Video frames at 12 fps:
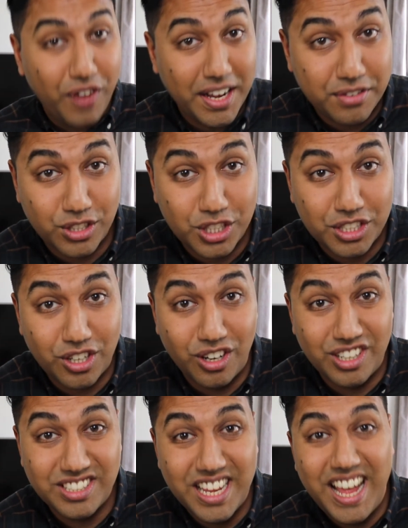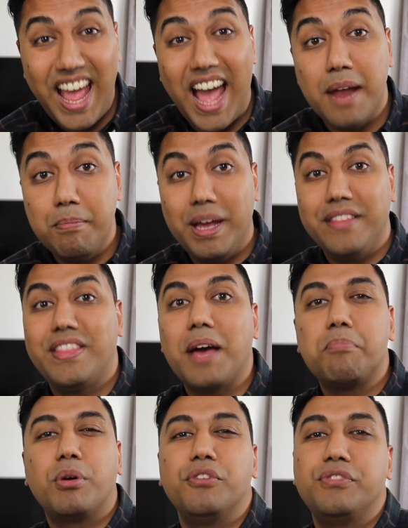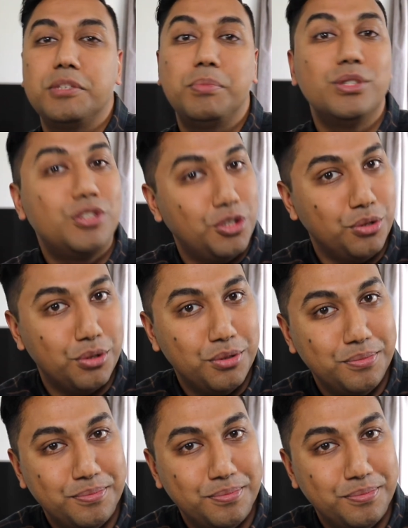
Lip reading: $500 and made that profitable too.